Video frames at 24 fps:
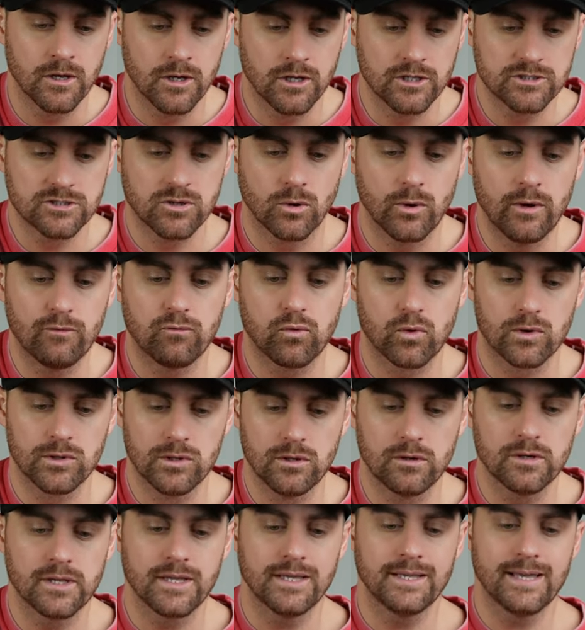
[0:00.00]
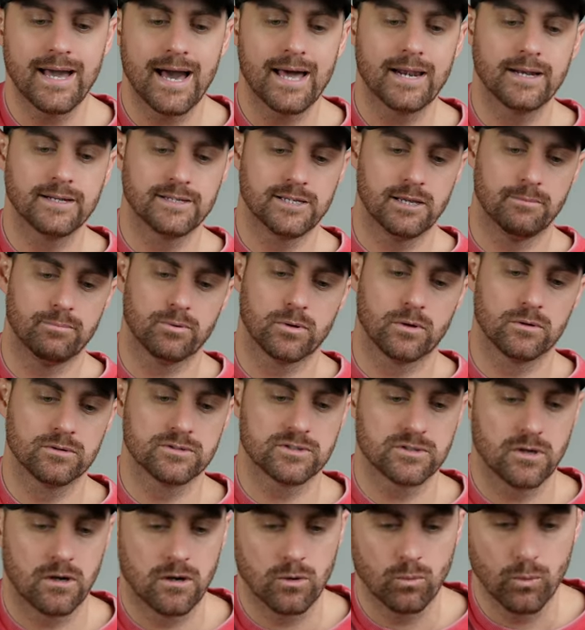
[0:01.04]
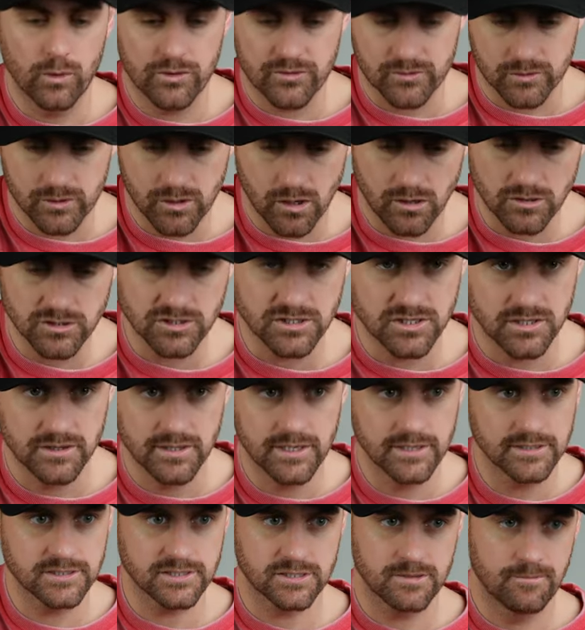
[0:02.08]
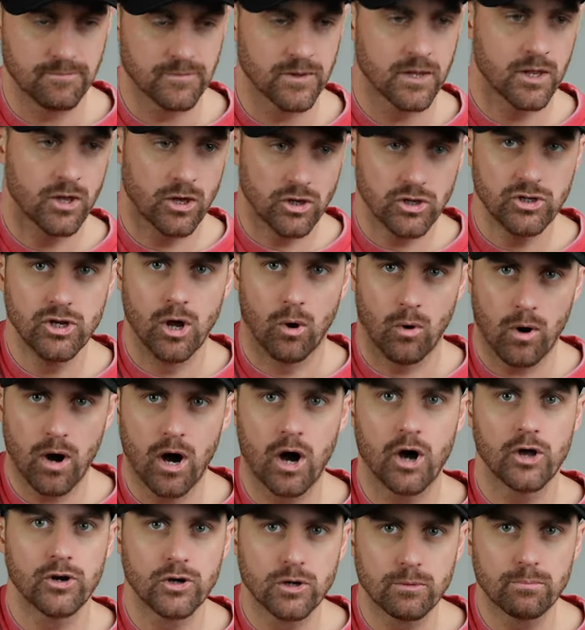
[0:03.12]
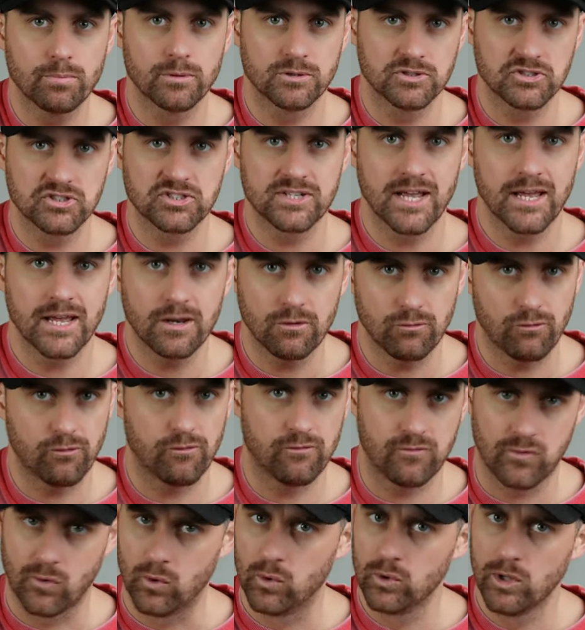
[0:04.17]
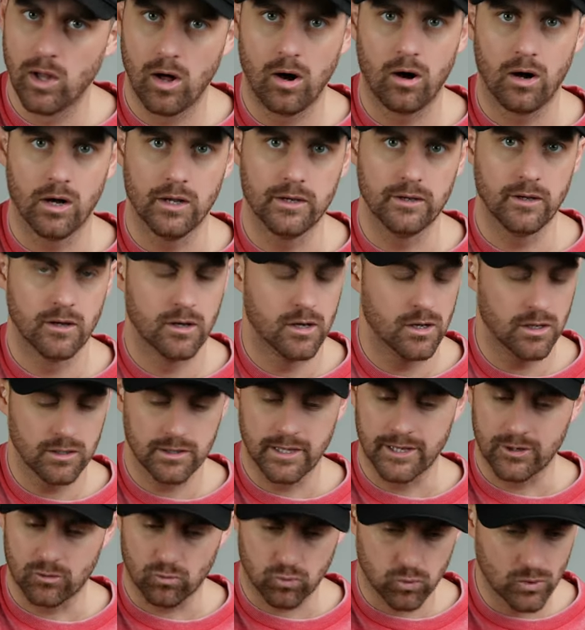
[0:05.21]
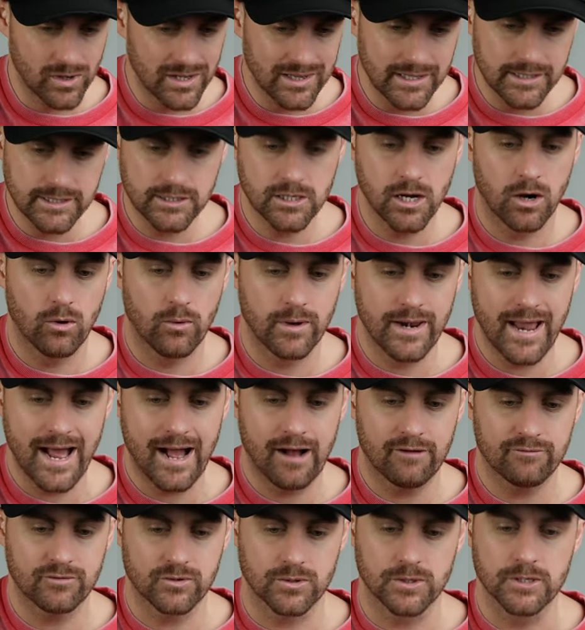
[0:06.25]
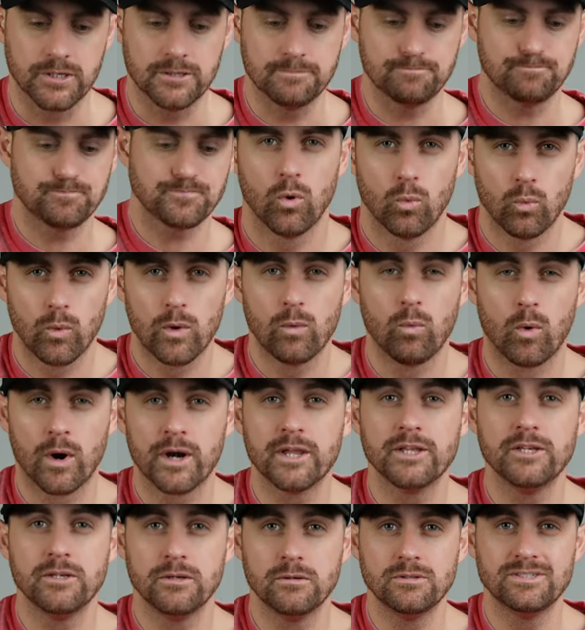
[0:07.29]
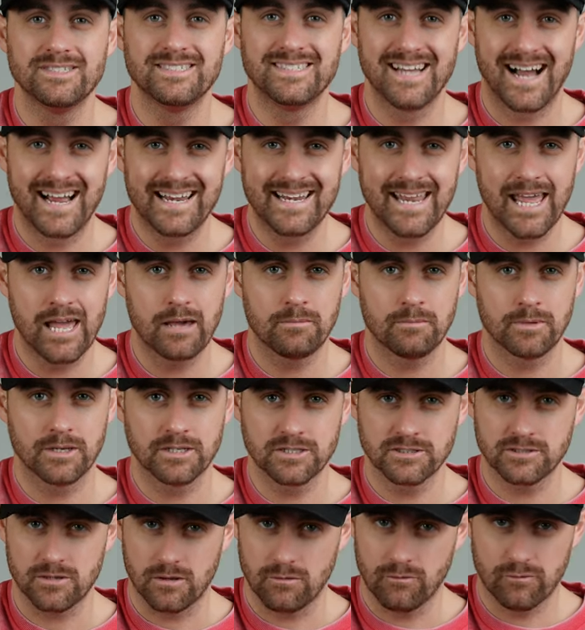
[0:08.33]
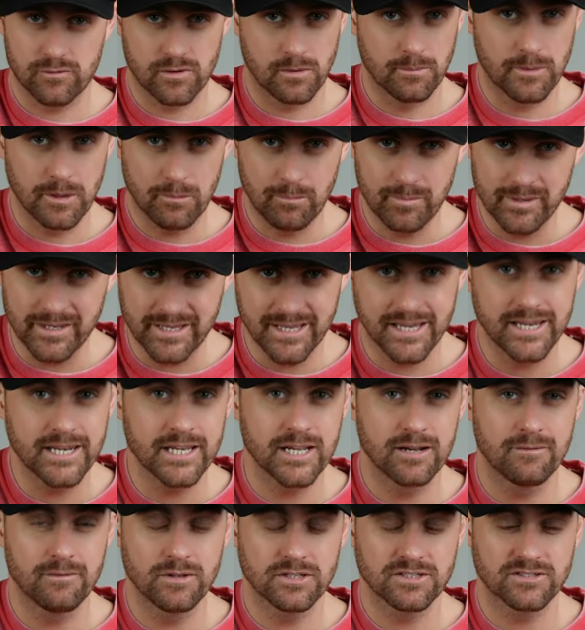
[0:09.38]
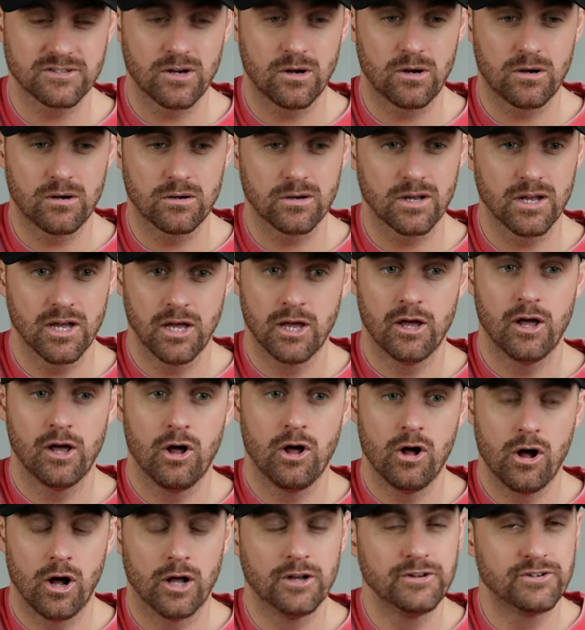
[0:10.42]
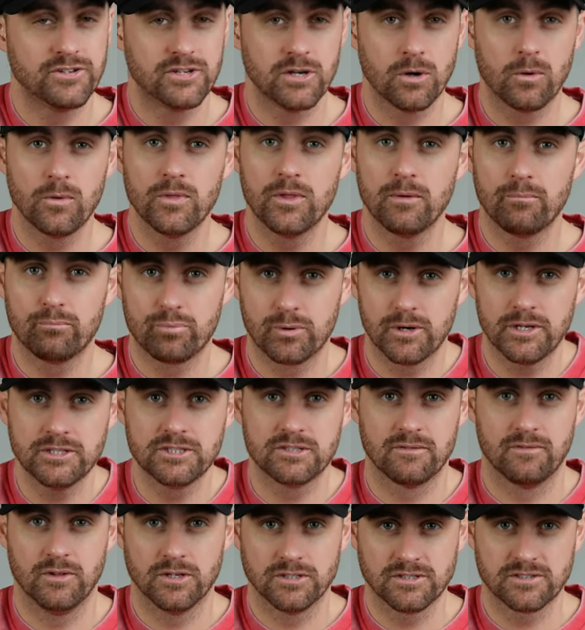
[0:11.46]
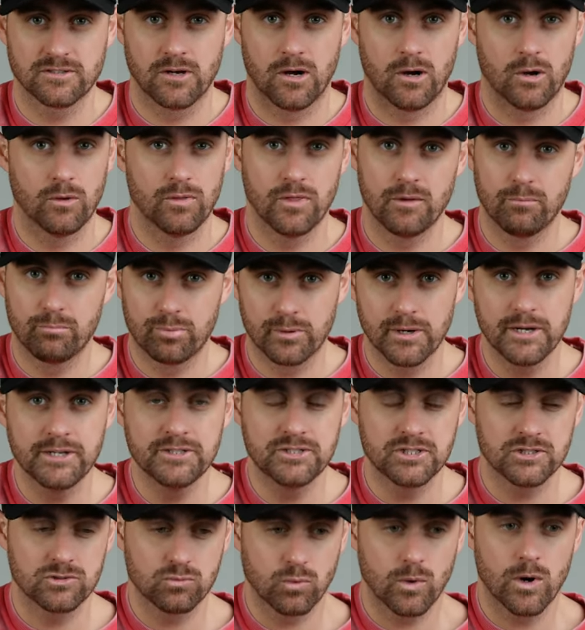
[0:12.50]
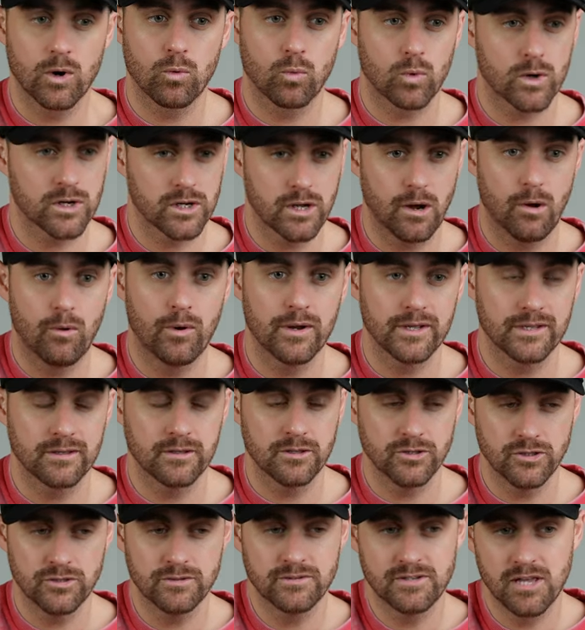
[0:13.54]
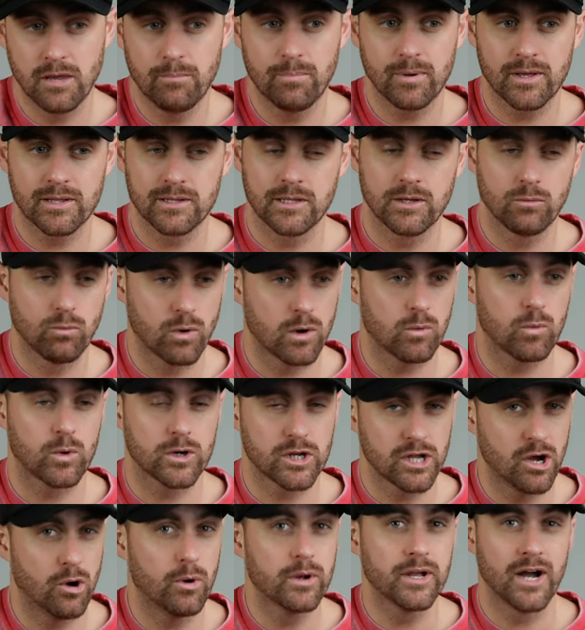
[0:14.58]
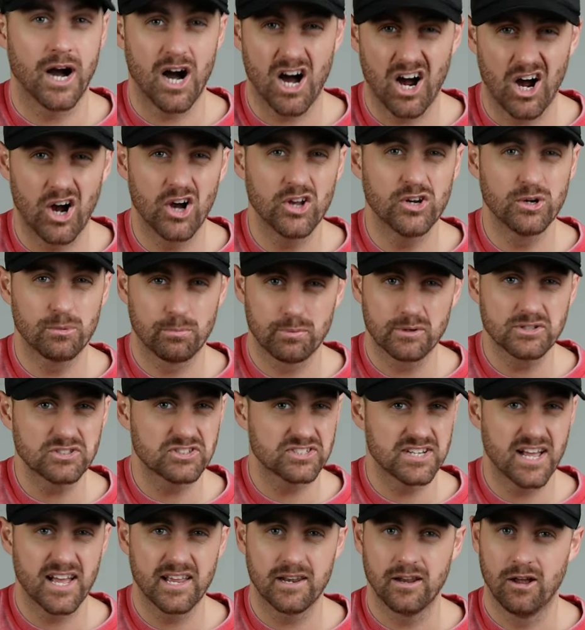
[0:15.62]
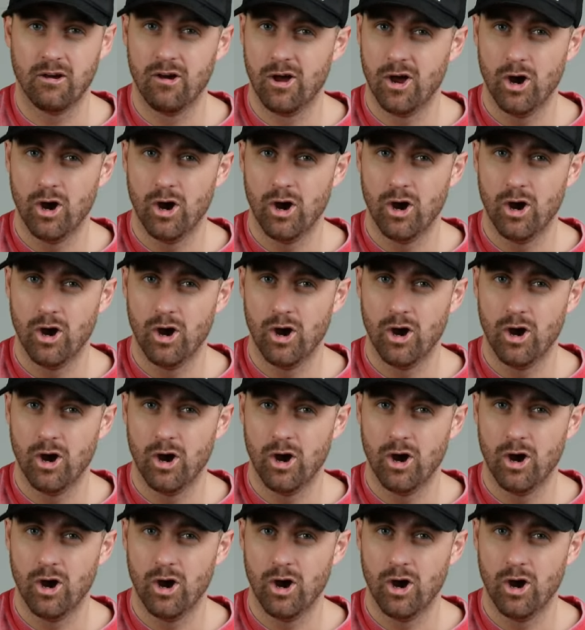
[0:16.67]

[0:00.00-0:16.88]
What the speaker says: So if we're looking at a typical song with regards to this, you know, 100% full on, like really going after it, we want to use dynamics from the beginning of the song until the bridge of the song. The bridge is where we're going, typically where we're going 100%.